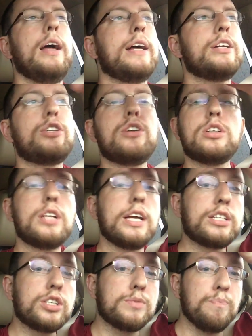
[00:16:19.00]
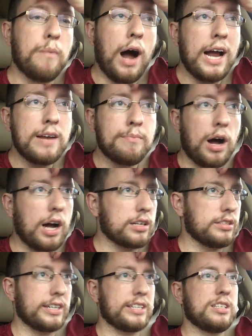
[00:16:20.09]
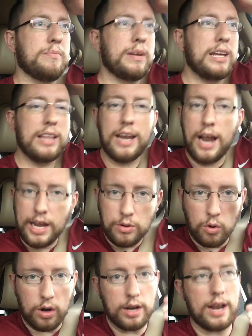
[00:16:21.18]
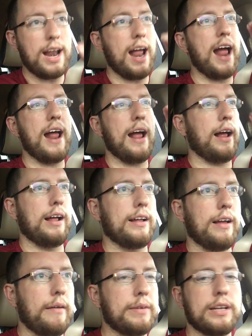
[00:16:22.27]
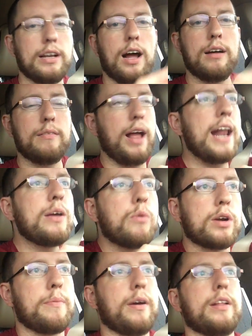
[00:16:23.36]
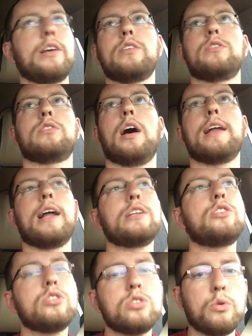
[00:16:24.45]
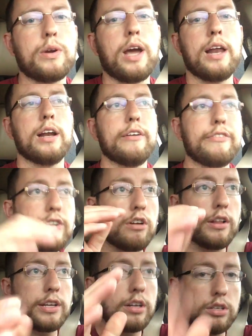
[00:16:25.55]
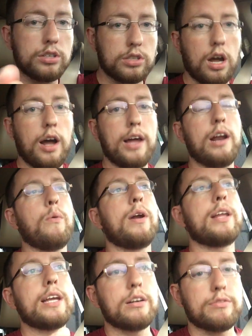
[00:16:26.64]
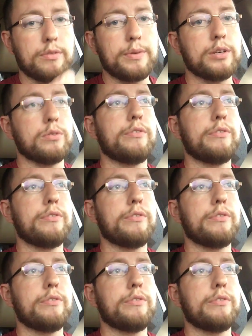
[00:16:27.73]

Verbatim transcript: It's just it's just mind-boggling to me that anyone that I mean anyone could be on the other side. I just don't get it. If you're on the other side, I want to hear from you.